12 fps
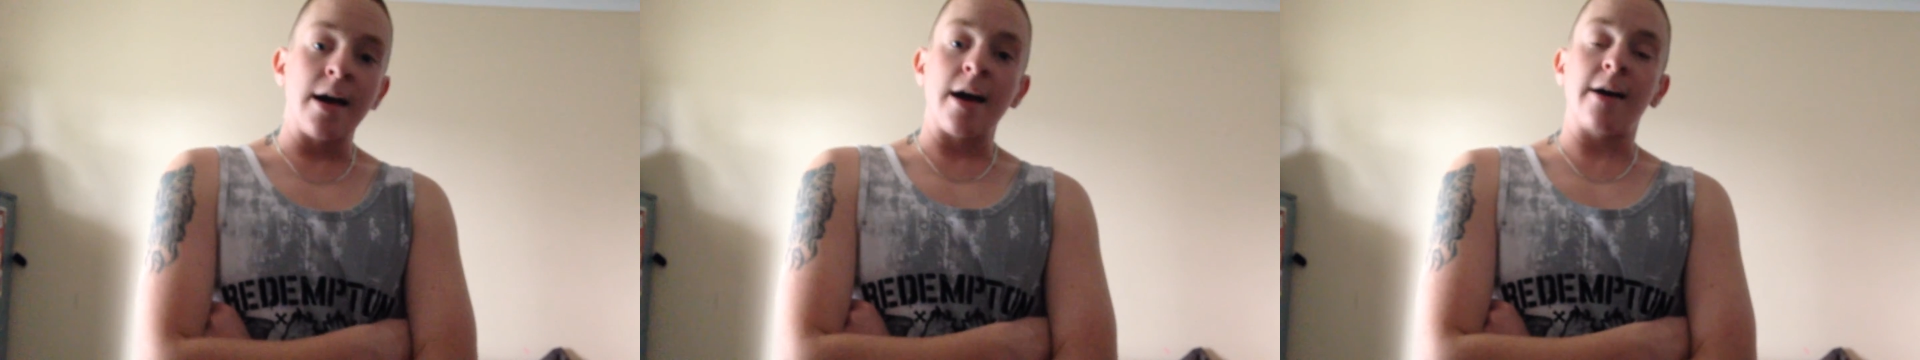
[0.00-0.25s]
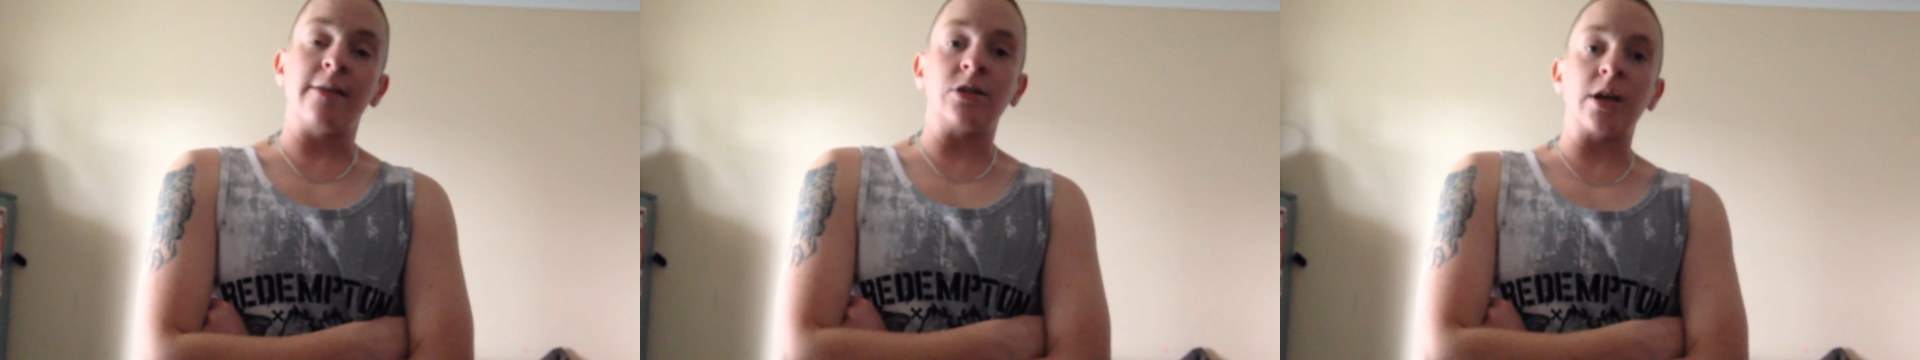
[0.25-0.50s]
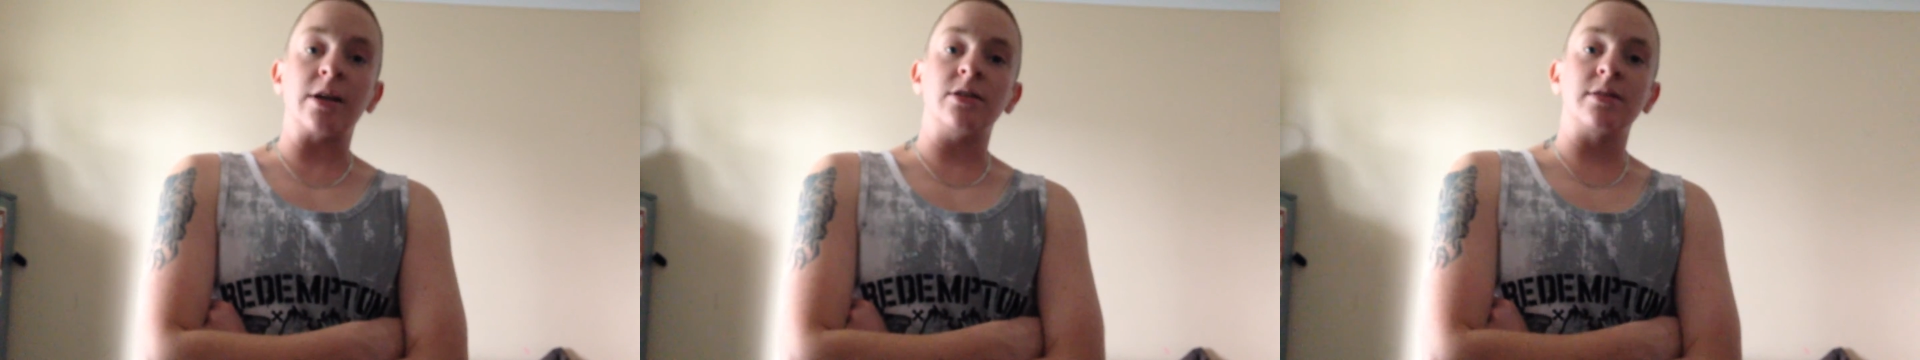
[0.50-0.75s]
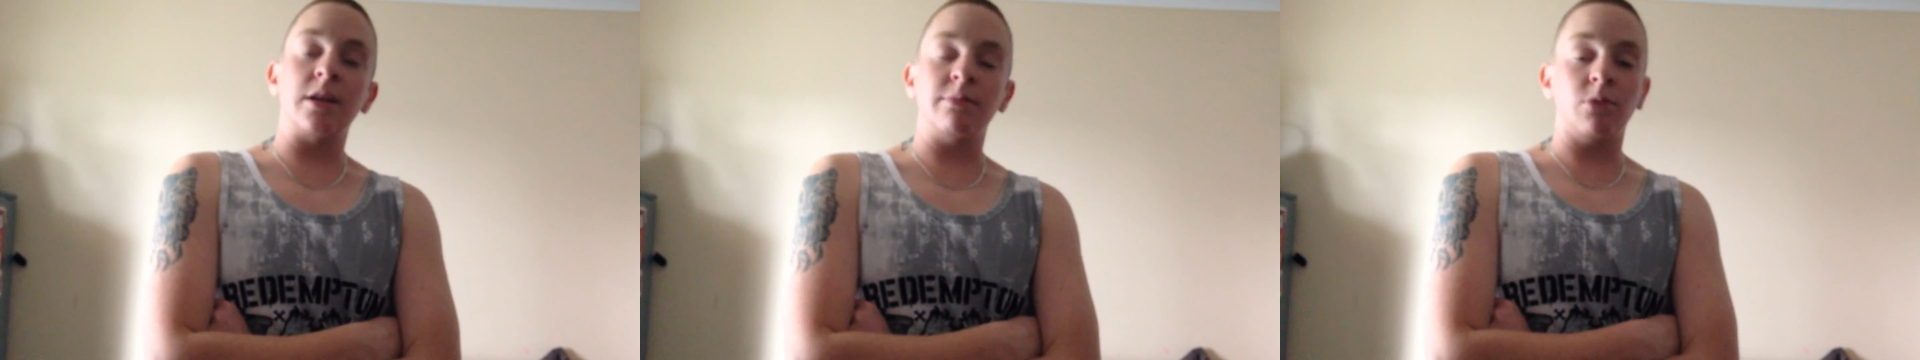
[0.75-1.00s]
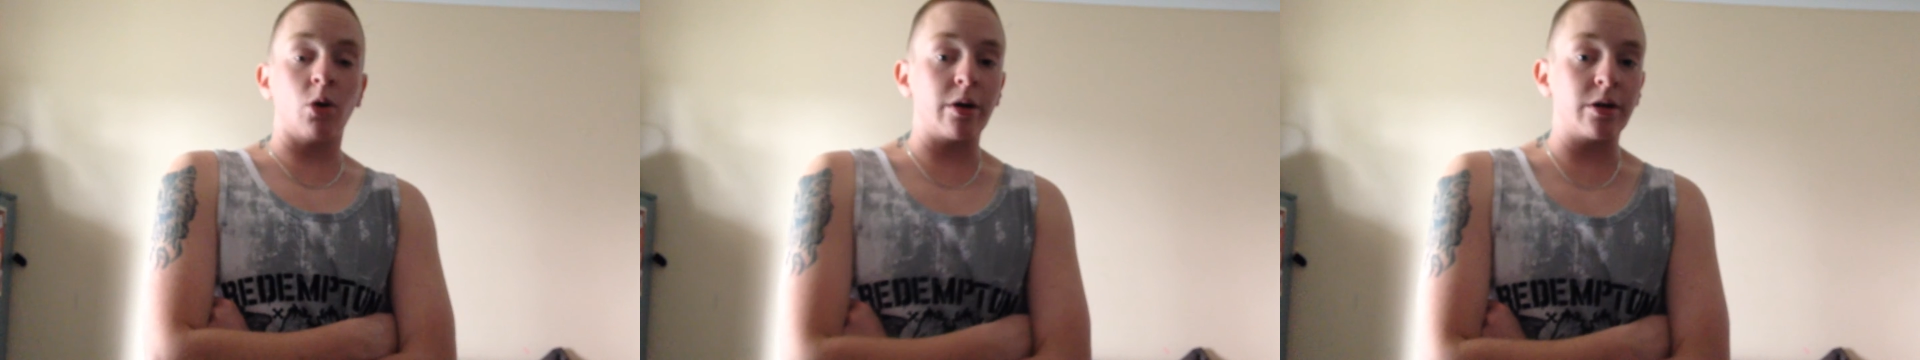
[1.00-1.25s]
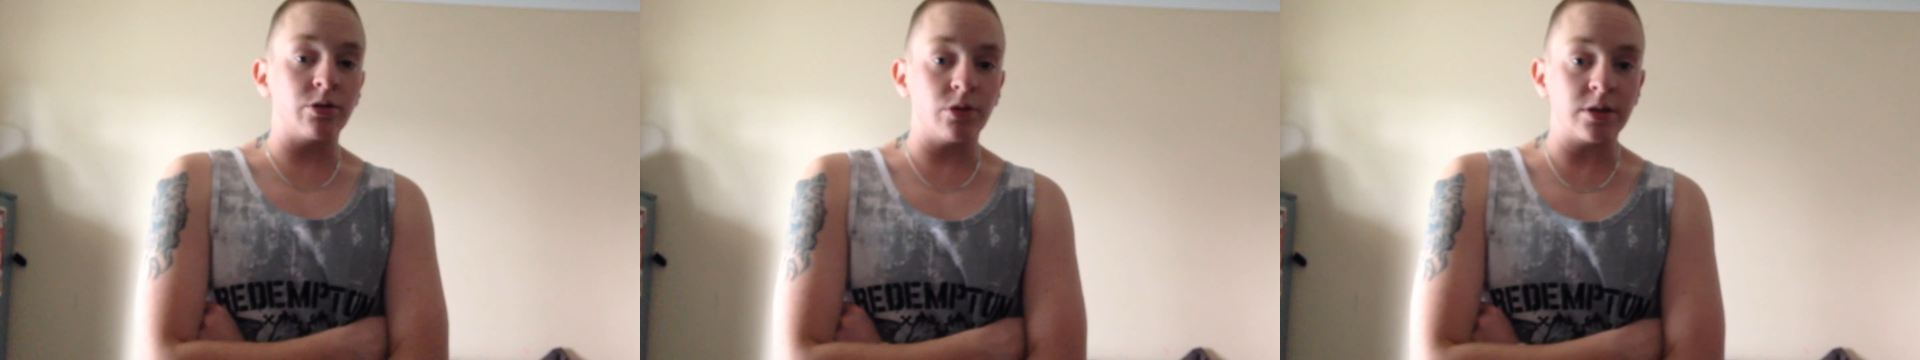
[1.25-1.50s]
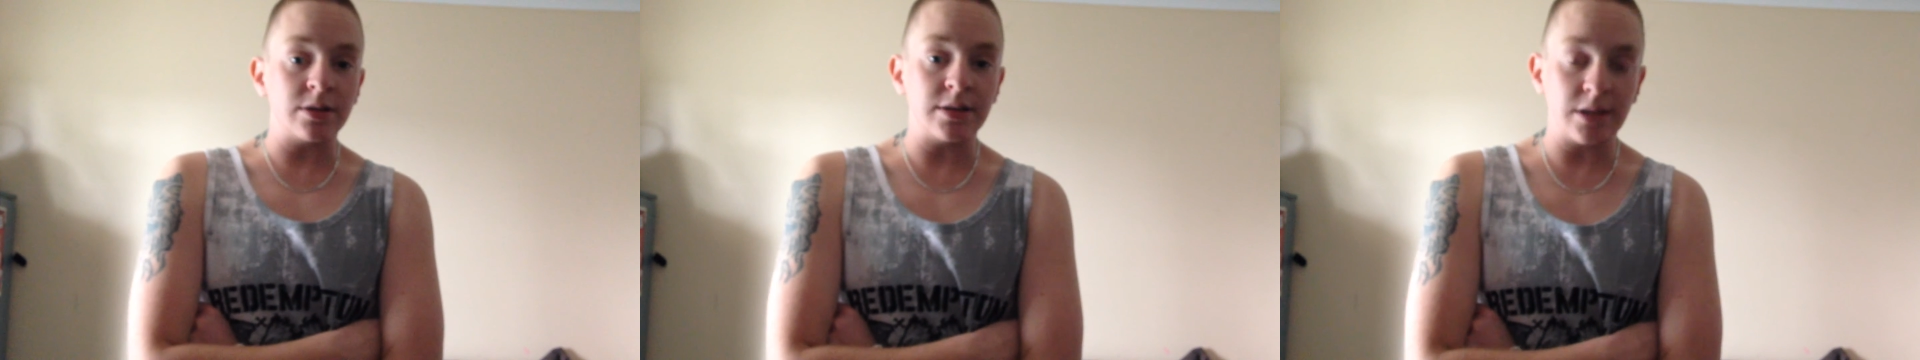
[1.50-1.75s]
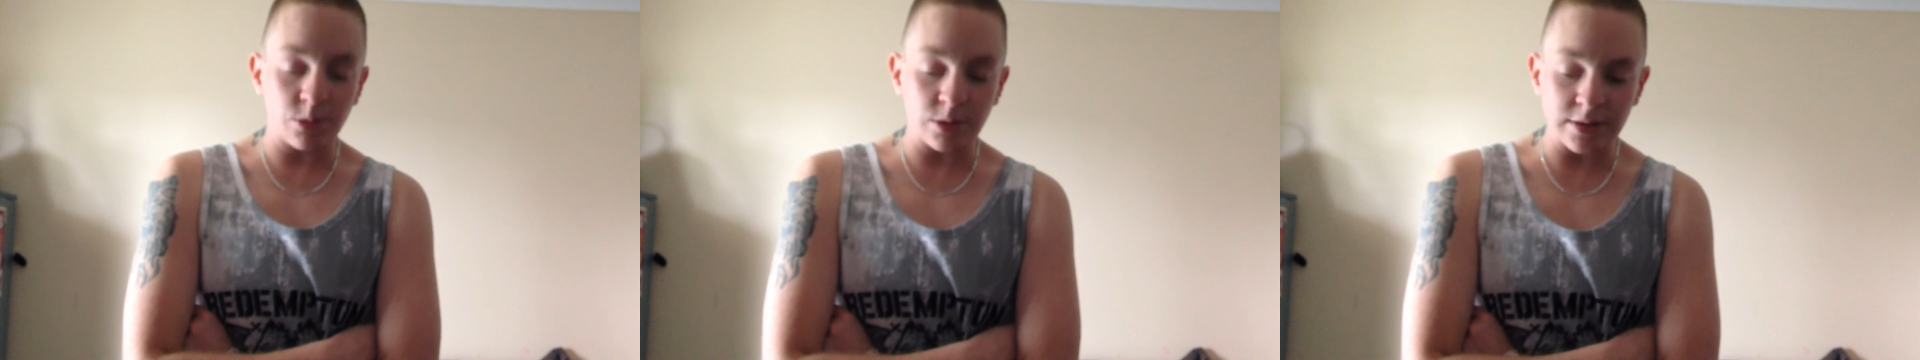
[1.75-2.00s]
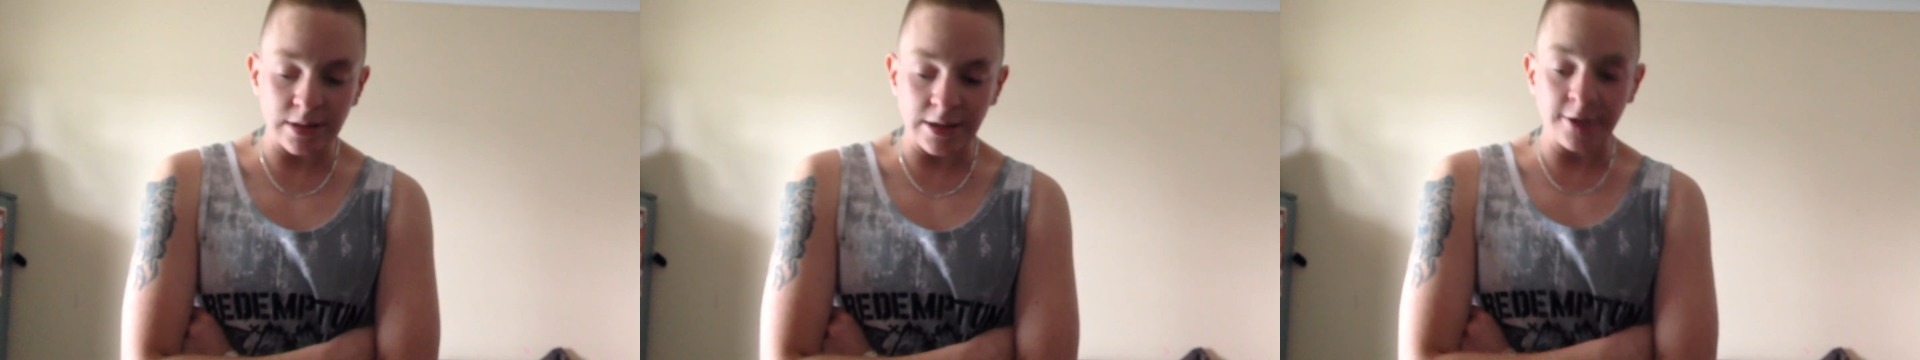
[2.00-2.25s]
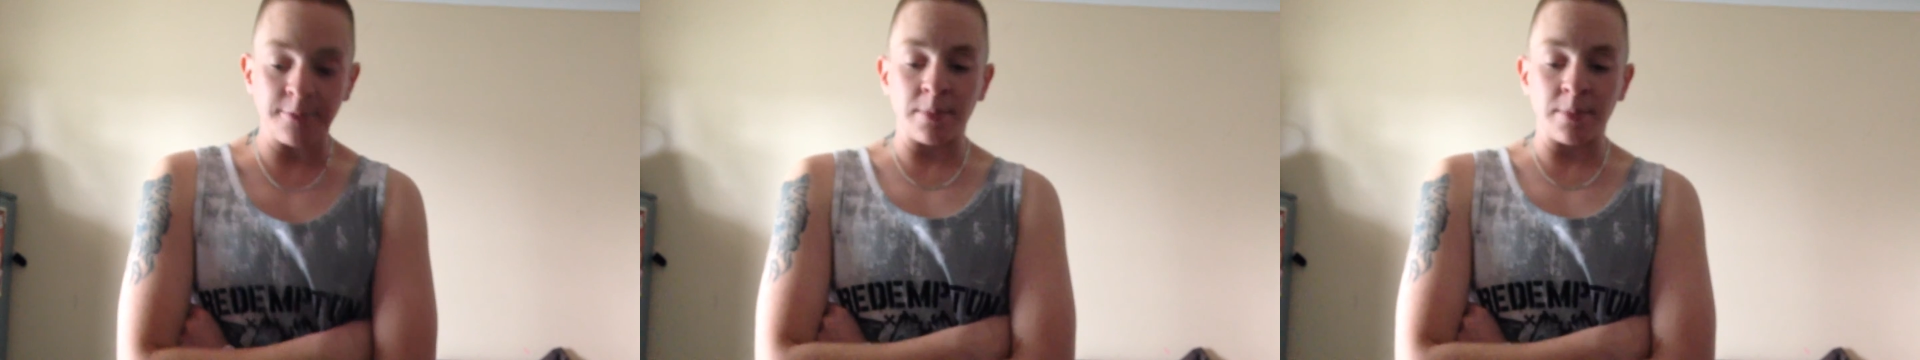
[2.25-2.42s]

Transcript: and the changes that I'm going through continuously.